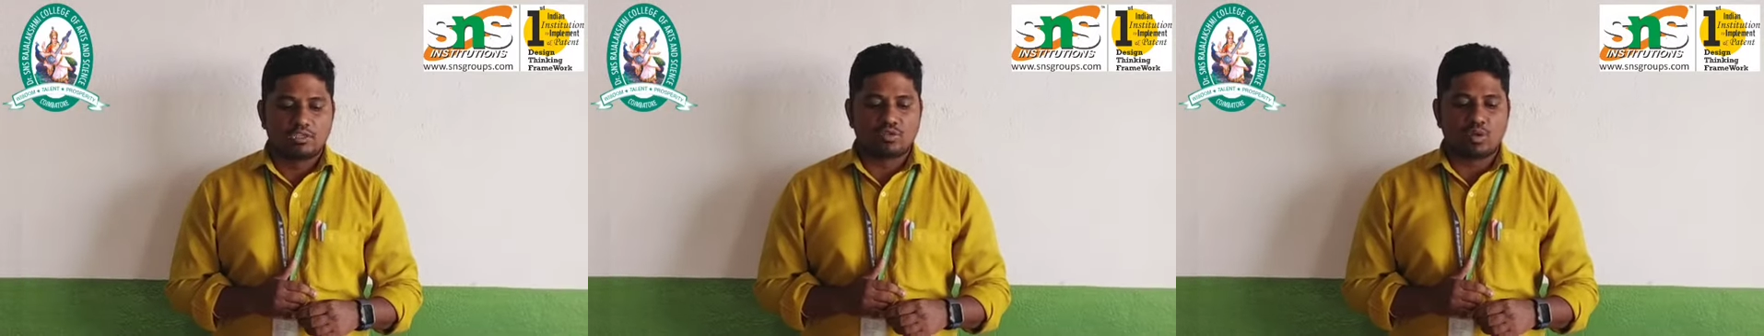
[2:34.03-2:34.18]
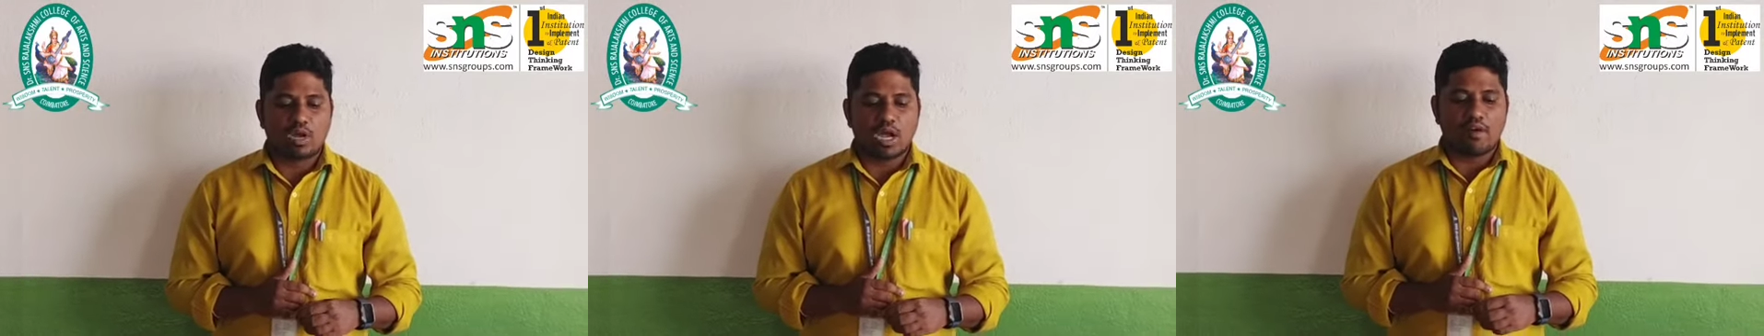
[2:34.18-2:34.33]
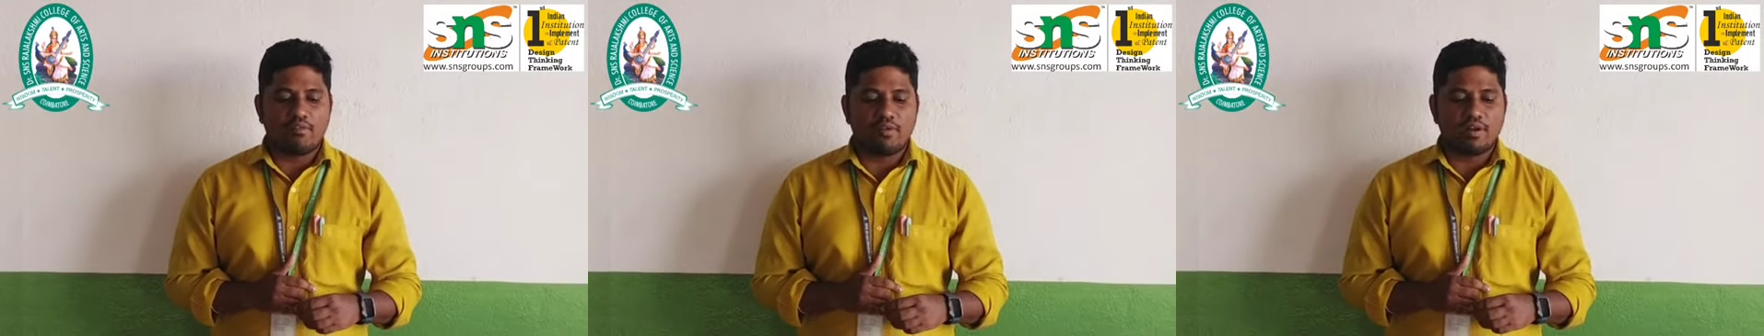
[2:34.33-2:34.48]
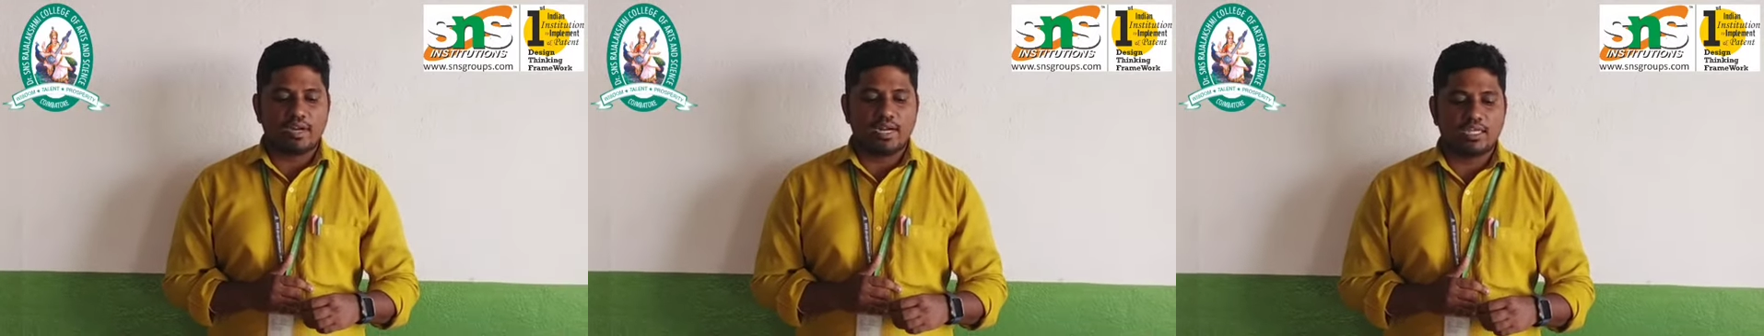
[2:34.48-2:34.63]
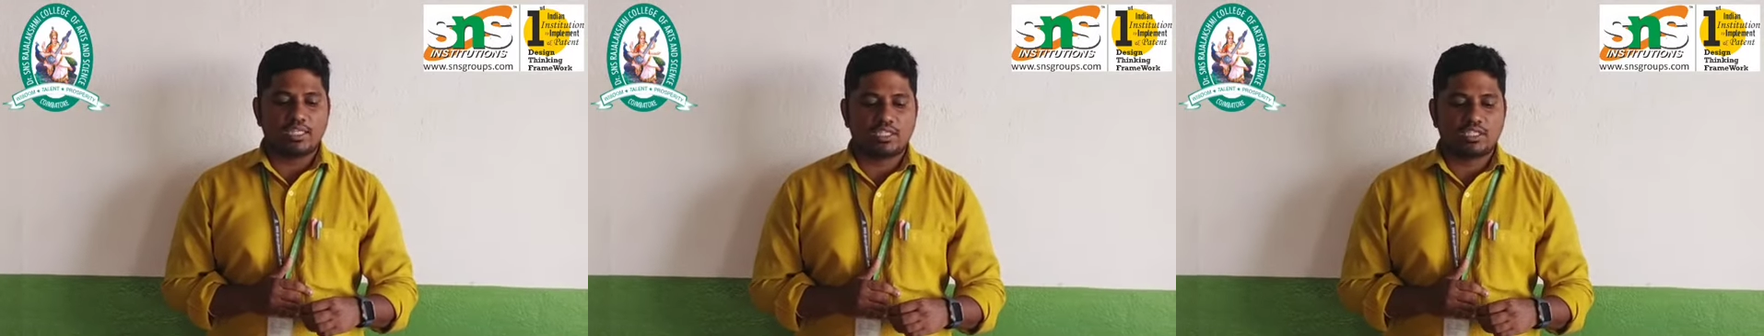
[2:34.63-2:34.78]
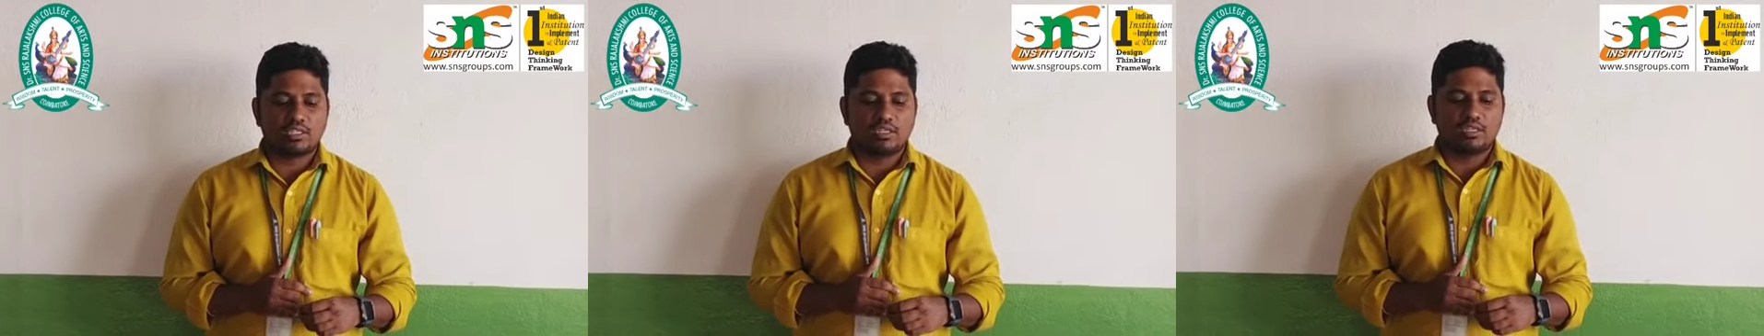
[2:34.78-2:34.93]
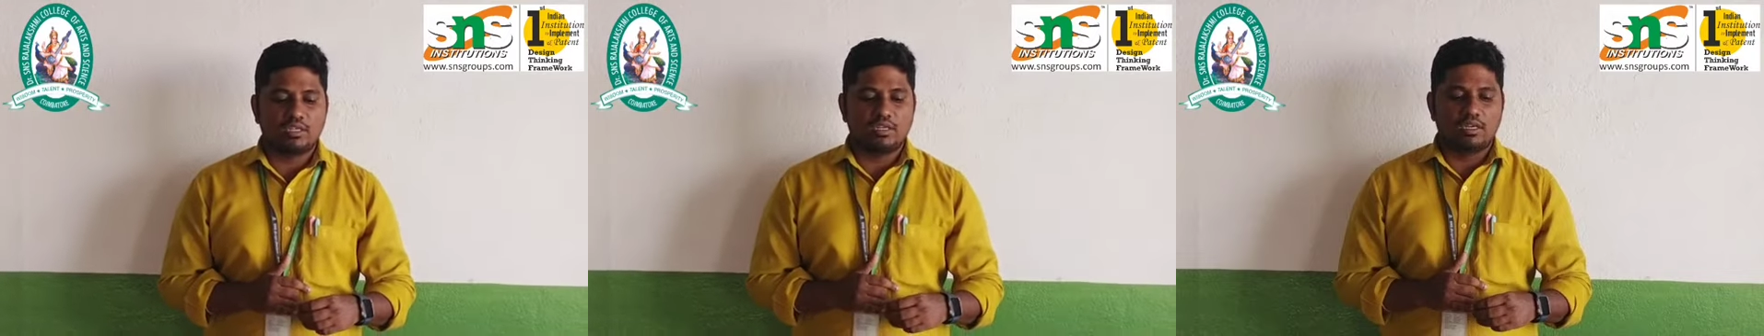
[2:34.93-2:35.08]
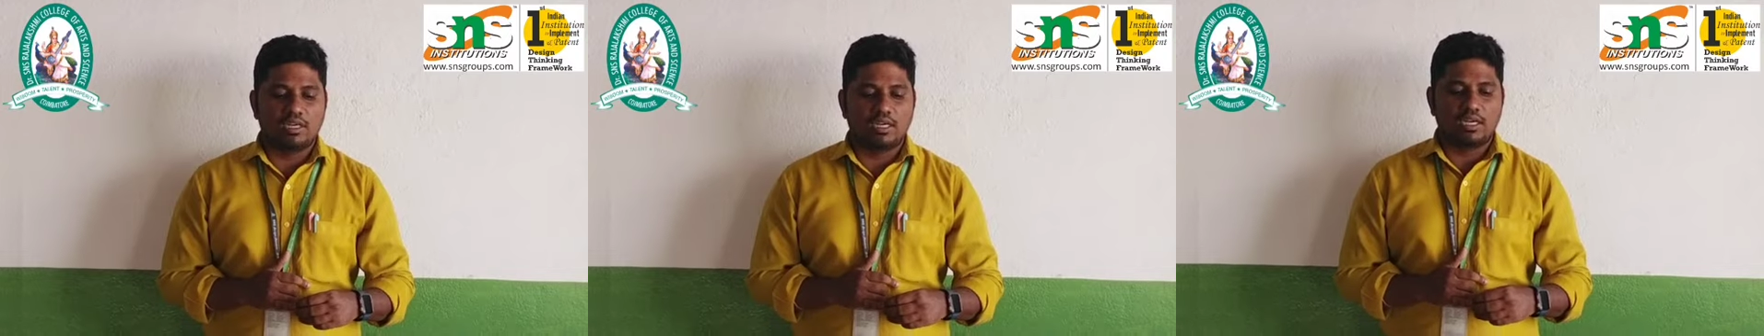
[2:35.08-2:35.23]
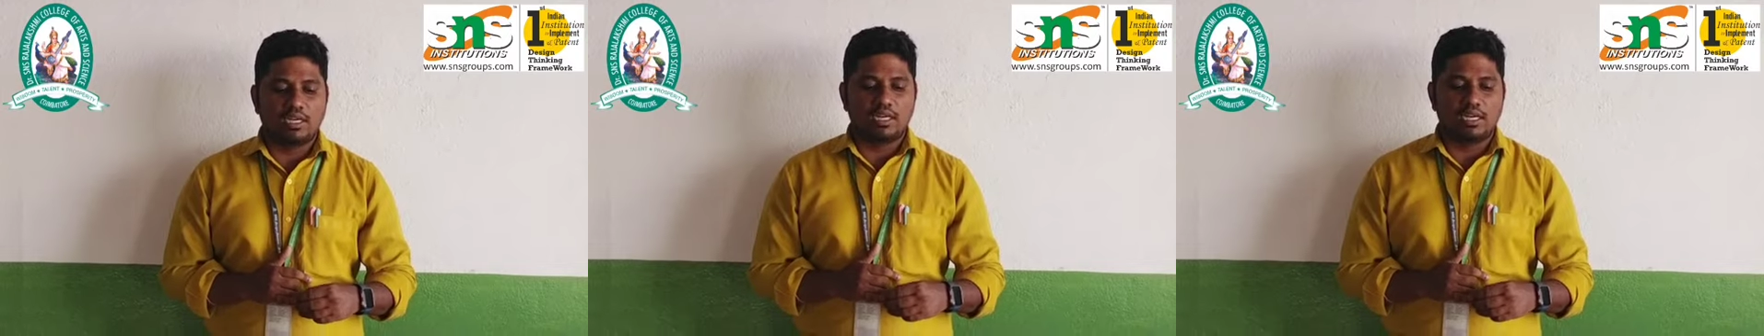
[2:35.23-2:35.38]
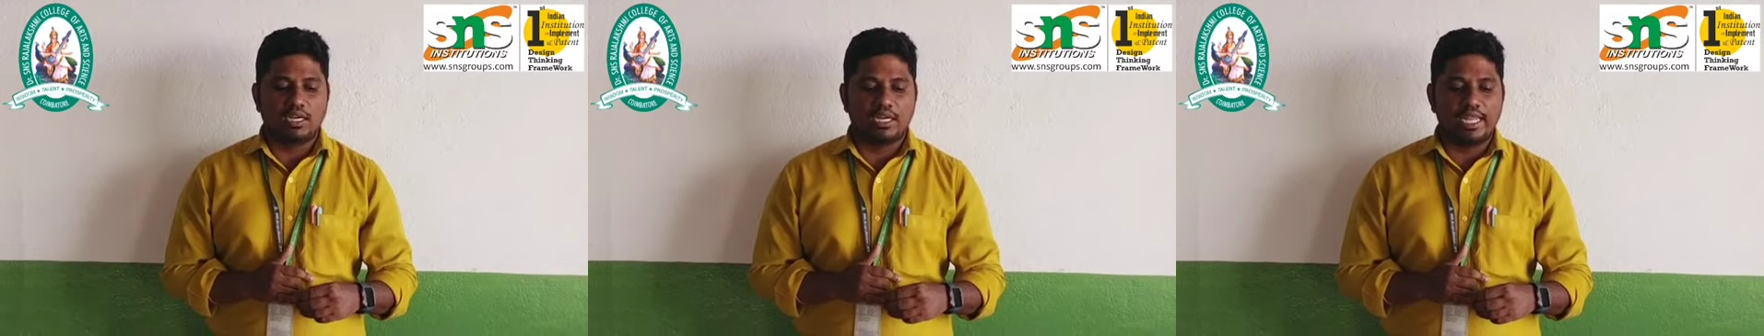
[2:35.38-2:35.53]
So governance
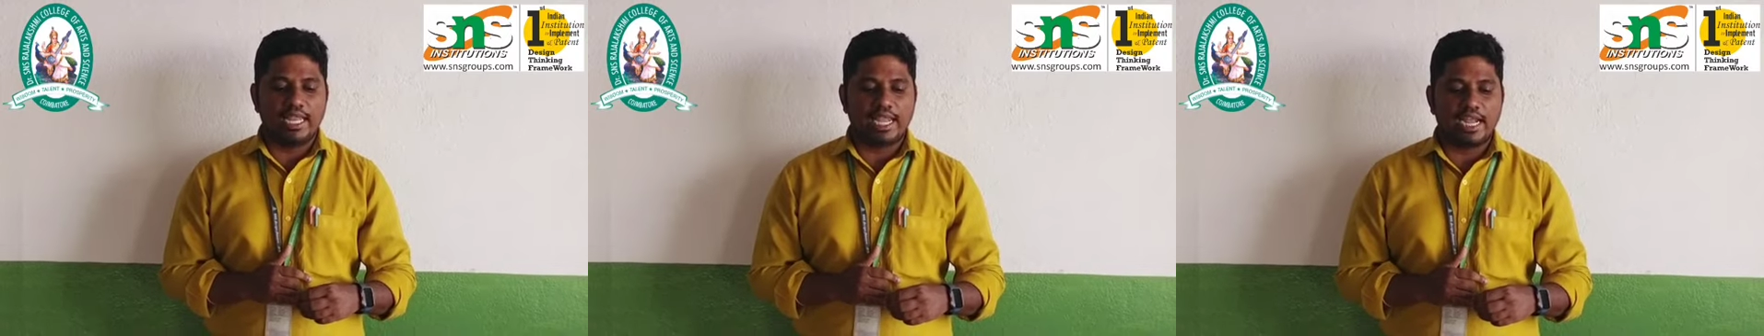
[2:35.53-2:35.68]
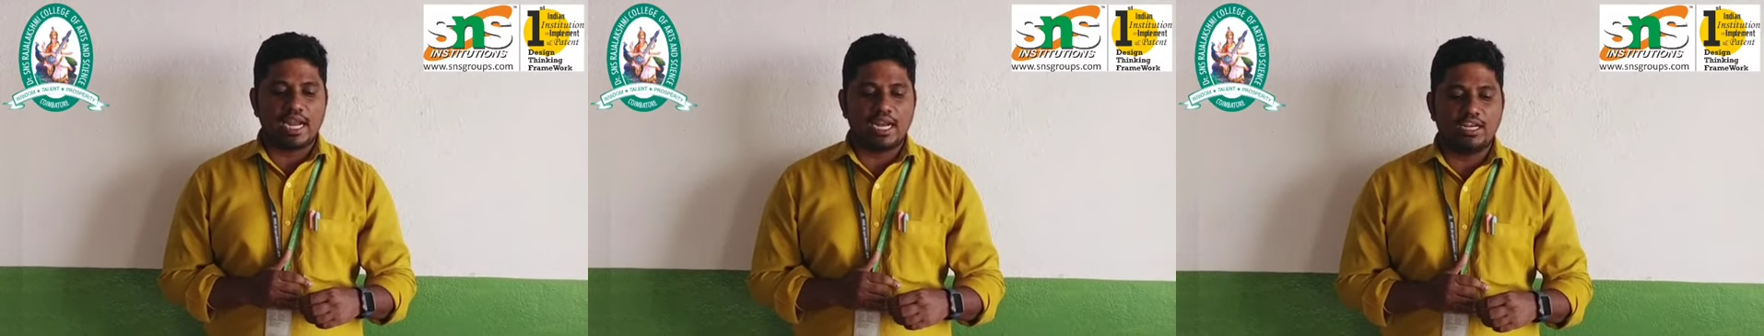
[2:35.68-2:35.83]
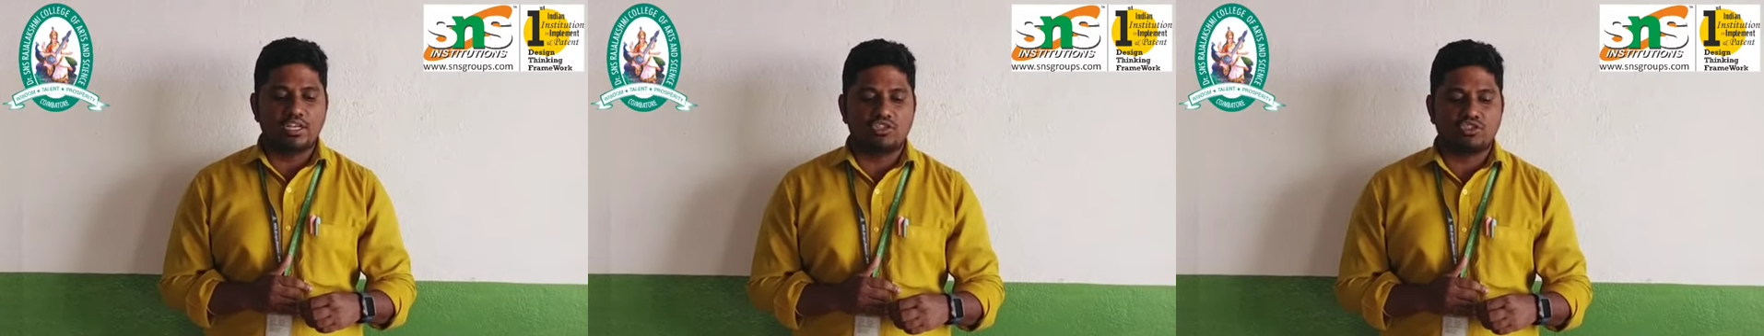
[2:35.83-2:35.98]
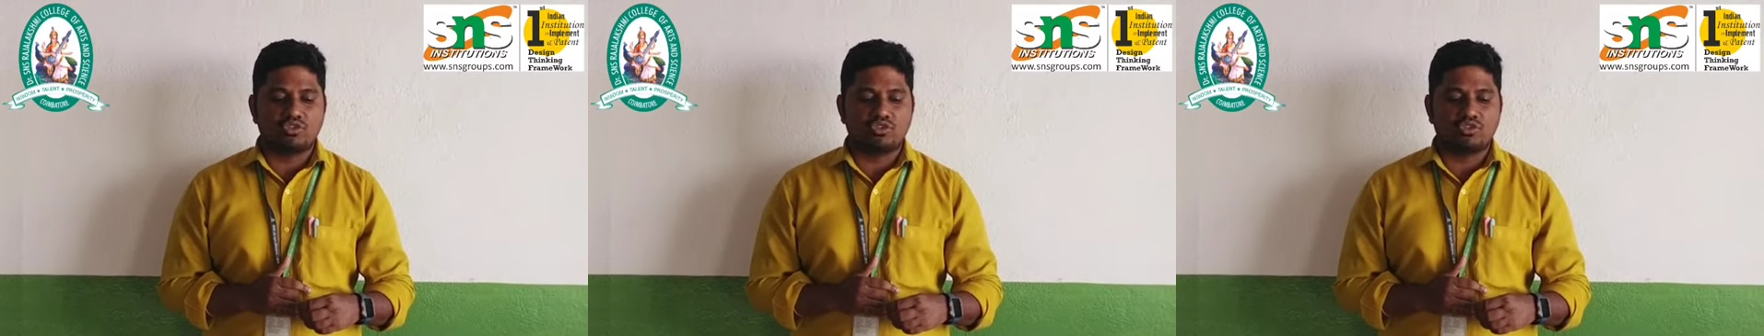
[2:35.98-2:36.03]
legal